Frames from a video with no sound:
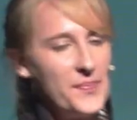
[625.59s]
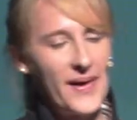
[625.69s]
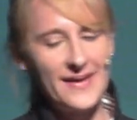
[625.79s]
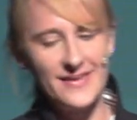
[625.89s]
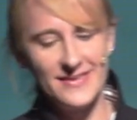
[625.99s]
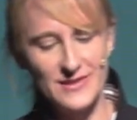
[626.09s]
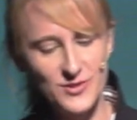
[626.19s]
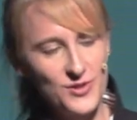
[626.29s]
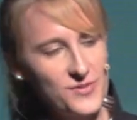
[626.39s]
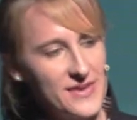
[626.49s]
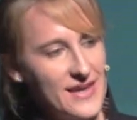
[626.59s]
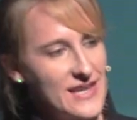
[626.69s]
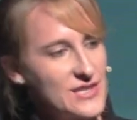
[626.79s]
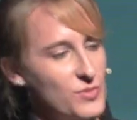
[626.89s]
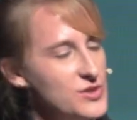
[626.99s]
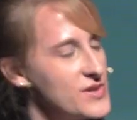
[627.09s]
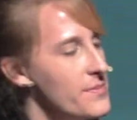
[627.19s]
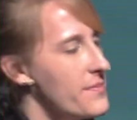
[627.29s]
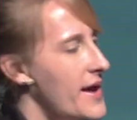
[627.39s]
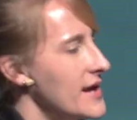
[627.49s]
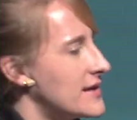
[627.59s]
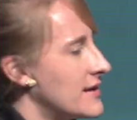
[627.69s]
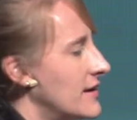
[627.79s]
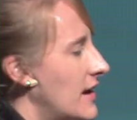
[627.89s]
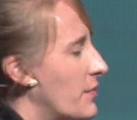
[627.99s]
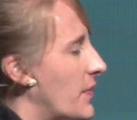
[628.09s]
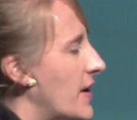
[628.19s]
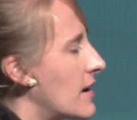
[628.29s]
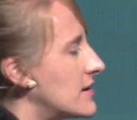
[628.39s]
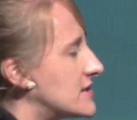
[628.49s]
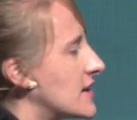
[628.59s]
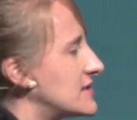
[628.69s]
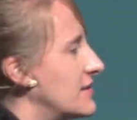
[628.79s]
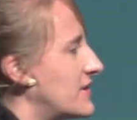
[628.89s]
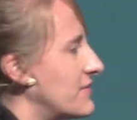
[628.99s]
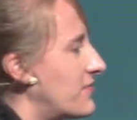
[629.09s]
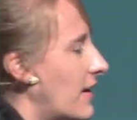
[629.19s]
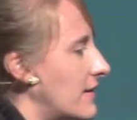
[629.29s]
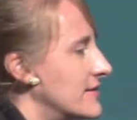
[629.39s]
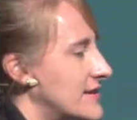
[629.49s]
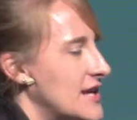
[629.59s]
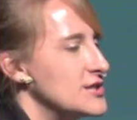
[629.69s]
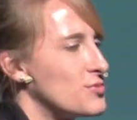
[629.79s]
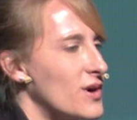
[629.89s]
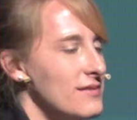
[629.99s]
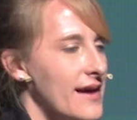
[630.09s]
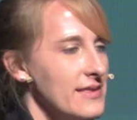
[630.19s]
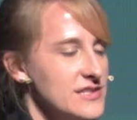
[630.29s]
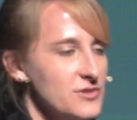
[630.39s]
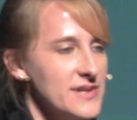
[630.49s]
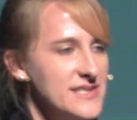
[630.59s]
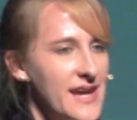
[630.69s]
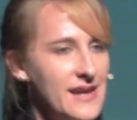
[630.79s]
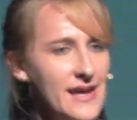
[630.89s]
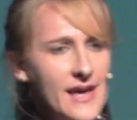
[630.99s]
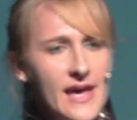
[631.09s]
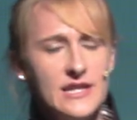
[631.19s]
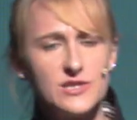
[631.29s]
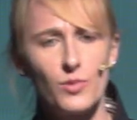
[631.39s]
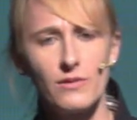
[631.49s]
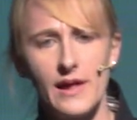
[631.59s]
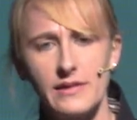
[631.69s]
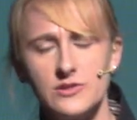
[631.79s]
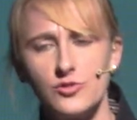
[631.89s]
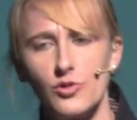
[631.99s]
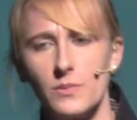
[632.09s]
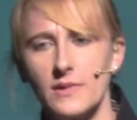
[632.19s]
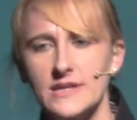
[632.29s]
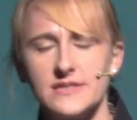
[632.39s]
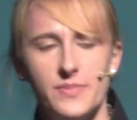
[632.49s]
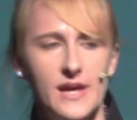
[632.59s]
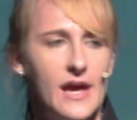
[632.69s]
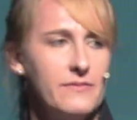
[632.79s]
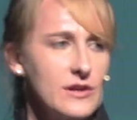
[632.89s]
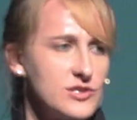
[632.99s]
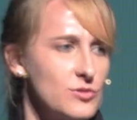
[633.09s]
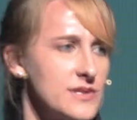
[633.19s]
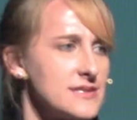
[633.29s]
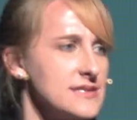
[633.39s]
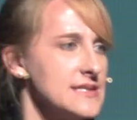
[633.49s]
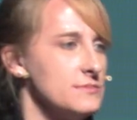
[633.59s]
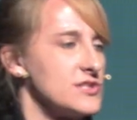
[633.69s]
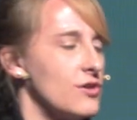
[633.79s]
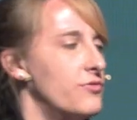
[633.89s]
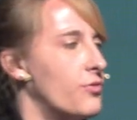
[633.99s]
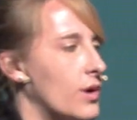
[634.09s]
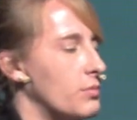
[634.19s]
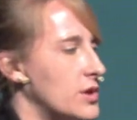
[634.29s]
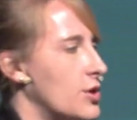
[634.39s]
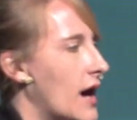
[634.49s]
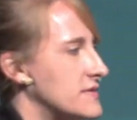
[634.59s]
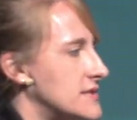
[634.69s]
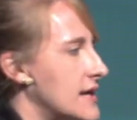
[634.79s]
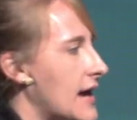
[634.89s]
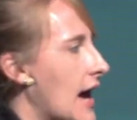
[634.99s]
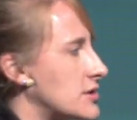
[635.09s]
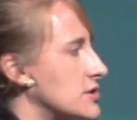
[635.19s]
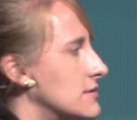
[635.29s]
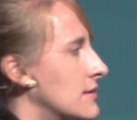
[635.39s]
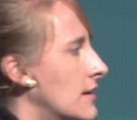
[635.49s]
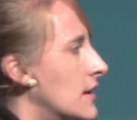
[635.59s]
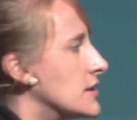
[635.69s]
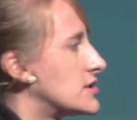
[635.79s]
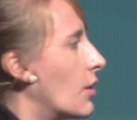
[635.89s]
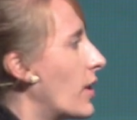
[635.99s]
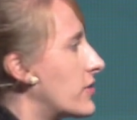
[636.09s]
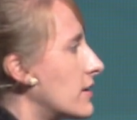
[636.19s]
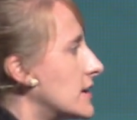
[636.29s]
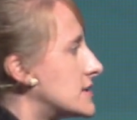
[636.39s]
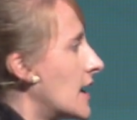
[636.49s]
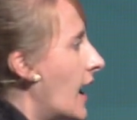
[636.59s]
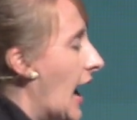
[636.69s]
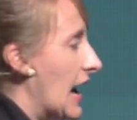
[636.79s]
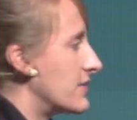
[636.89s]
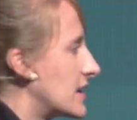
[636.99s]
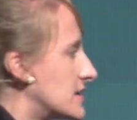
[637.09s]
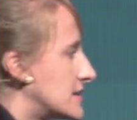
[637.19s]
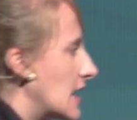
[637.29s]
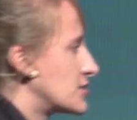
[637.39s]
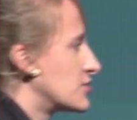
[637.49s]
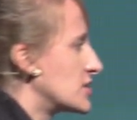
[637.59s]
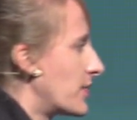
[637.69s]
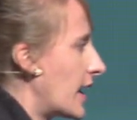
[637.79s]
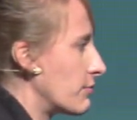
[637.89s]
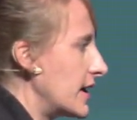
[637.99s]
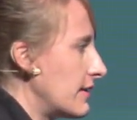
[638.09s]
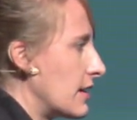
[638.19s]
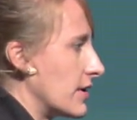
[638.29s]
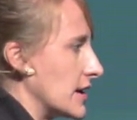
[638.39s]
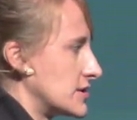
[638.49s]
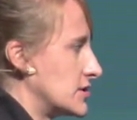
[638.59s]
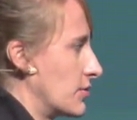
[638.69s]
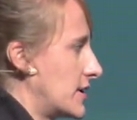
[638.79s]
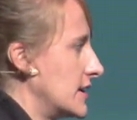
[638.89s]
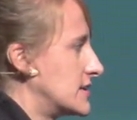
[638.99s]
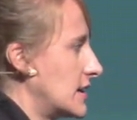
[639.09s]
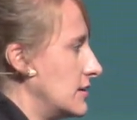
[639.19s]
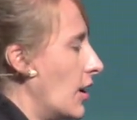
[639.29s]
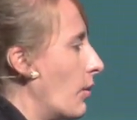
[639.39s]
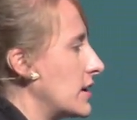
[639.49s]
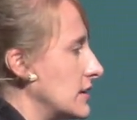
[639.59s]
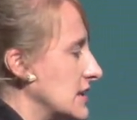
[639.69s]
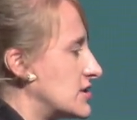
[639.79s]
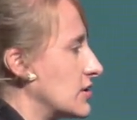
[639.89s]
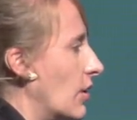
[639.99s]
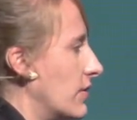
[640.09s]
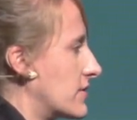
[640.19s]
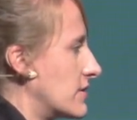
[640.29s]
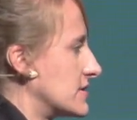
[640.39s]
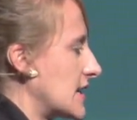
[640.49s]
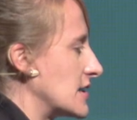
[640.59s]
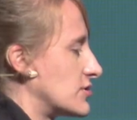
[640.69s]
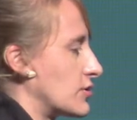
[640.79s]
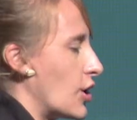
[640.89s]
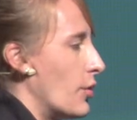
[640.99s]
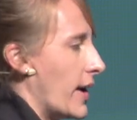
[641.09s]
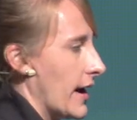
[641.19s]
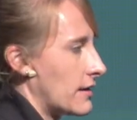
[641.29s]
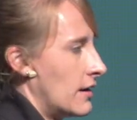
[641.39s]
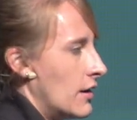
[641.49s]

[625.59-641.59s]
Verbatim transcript: But the truth is, when you can make a preparedness activity fun, kids are more likely to retain it and it's more likely to normalize the behavior so it doesn't seem so foreign when you have to take action. So, whether it's having a disaster supply relay race so kids can know what needs to go in their disaster go bag,